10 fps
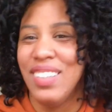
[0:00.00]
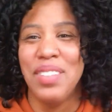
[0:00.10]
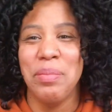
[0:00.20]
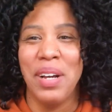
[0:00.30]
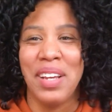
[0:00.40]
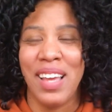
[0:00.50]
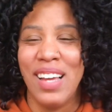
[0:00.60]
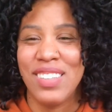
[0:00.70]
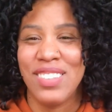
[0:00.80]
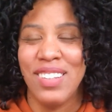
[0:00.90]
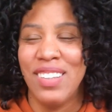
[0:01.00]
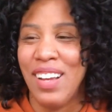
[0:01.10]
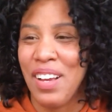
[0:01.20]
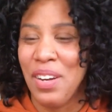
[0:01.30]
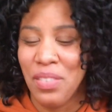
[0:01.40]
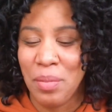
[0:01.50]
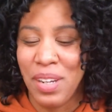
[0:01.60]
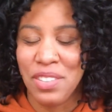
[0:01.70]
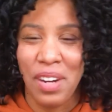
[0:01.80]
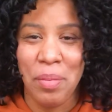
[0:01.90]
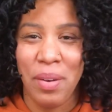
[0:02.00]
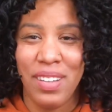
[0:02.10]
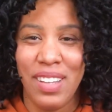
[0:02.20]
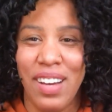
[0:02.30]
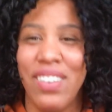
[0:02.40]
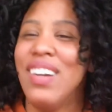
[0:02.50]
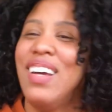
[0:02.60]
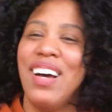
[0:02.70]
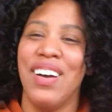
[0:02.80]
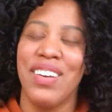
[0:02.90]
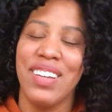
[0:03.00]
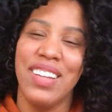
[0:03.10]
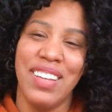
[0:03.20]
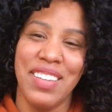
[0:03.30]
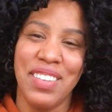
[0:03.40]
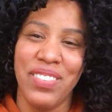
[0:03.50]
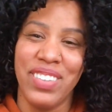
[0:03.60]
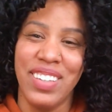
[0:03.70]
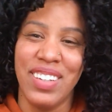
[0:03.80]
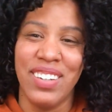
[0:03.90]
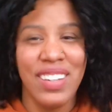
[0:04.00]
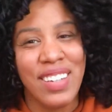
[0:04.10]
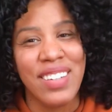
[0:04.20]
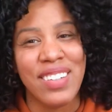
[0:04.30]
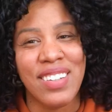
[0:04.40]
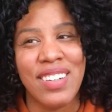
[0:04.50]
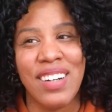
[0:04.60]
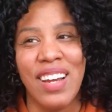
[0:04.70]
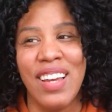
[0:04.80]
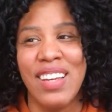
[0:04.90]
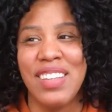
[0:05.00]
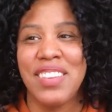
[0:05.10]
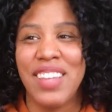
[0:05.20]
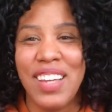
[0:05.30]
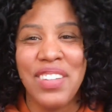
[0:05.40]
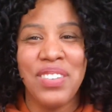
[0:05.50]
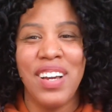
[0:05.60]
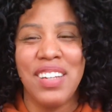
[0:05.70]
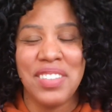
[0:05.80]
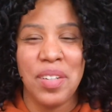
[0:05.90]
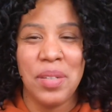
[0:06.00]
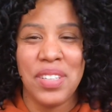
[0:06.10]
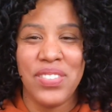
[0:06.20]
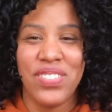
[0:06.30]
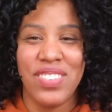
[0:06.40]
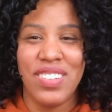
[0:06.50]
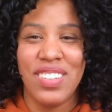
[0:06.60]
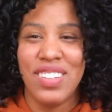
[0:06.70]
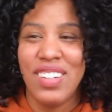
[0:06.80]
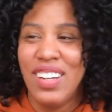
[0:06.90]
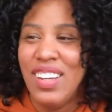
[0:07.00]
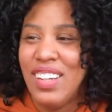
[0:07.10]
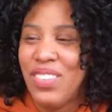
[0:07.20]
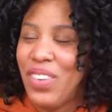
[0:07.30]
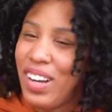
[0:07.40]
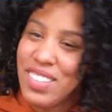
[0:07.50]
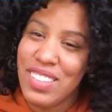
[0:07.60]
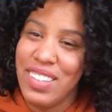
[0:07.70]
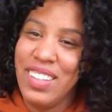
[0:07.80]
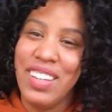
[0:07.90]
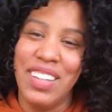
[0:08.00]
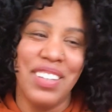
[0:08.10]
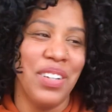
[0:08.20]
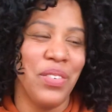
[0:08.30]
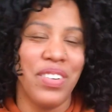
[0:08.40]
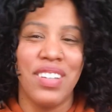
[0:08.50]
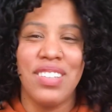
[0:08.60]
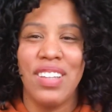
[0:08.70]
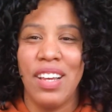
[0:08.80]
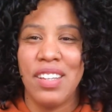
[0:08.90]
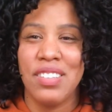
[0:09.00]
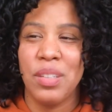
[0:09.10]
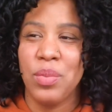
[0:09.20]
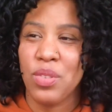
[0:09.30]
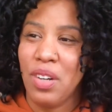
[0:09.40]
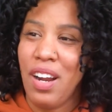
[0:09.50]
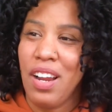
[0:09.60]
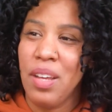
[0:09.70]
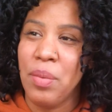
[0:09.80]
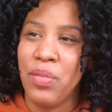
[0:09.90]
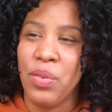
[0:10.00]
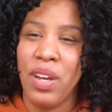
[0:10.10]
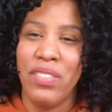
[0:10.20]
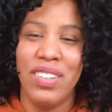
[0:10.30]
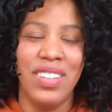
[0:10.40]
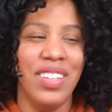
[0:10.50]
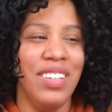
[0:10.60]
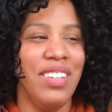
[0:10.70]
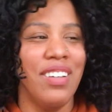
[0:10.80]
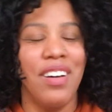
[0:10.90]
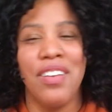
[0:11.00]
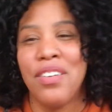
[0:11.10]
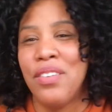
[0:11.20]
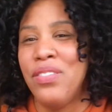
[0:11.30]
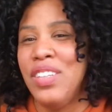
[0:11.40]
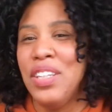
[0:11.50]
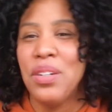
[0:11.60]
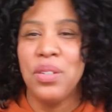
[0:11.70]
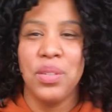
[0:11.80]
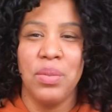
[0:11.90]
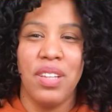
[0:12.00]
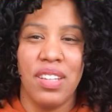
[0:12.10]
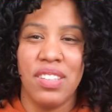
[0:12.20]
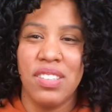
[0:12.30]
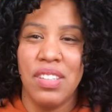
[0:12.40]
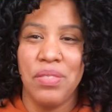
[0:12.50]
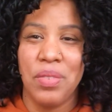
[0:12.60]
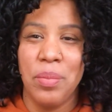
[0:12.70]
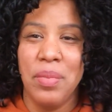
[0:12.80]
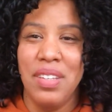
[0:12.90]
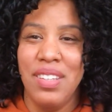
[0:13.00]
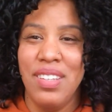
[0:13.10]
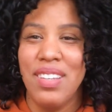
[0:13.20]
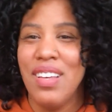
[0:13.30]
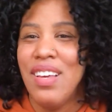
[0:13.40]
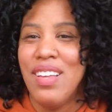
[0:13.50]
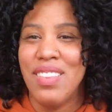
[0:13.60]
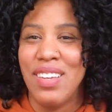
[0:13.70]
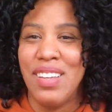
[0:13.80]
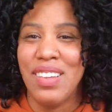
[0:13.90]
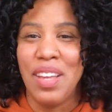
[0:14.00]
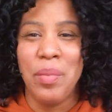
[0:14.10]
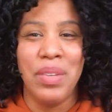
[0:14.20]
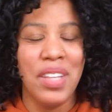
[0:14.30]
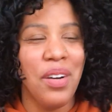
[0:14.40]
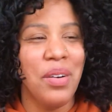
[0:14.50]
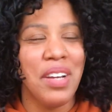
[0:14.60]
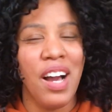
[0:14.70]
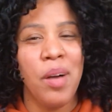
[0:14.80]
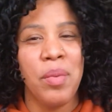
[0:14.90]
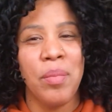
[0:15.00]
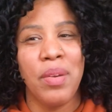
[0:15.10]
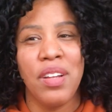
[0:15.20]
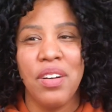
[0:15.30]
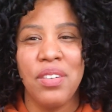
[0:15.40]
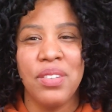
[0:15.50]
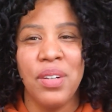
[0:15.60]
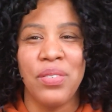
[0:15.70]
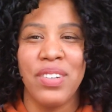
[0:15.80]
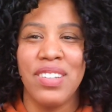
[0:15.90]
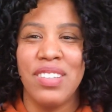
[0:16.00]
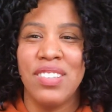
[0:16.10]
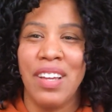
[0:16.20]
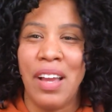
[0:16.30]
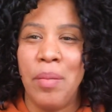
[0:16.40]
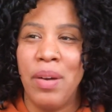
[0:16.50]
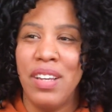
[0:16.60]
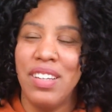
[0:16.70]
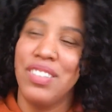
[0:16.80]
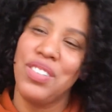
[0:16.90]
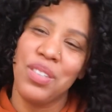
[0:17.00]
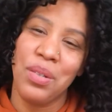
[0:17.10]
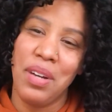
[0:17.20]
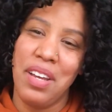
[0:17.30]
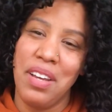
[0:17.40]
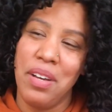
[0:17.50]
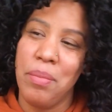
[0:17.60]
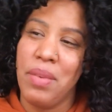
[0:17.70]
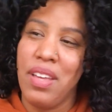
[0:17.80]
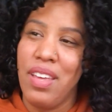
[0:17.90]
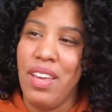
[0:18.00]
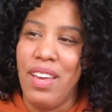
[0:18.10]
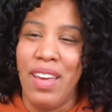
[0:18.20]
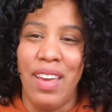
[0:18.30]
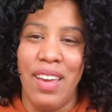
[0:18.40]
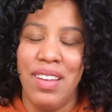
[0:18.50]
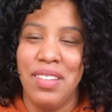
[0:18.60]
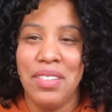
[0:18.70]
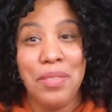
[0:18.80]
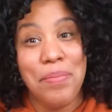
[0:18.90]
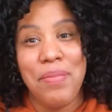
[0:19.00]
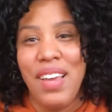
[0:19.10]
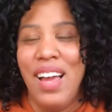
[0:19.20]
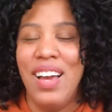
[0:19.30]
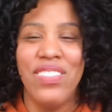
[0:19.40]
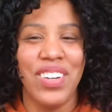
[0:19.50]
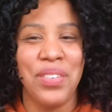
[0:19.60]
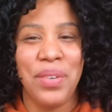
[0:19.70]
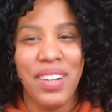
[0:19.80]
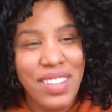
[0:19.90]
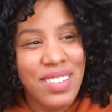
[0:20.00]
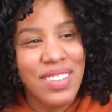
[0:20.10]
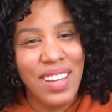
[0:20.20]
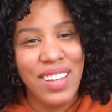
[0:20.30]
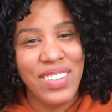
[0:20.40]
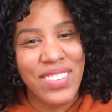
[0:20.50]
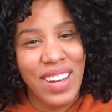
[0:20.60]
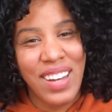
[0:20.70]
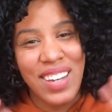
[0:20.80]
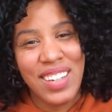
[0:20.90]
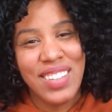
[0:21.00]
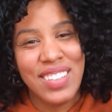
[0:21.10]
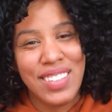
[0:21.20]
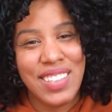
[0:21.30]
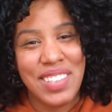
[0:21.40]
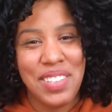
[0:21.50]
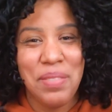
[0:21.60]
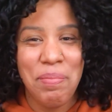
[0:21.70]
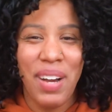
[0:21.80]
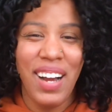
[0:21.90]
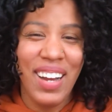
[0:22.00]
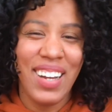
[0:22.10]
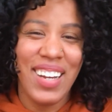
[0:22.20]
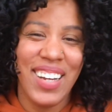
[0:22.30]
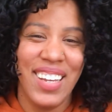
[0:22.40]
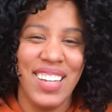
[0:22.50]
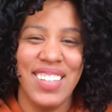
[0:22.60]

My cat's trying to knock over my tripod now. I'm gonna end the video here, and thank you guys so much for watching, and don't forget to like and subscribe. If you have any other videos you would like to see from me, then let me know and comment below. Don't forget to check out my Instagram, and have a great day, you guys. Bye.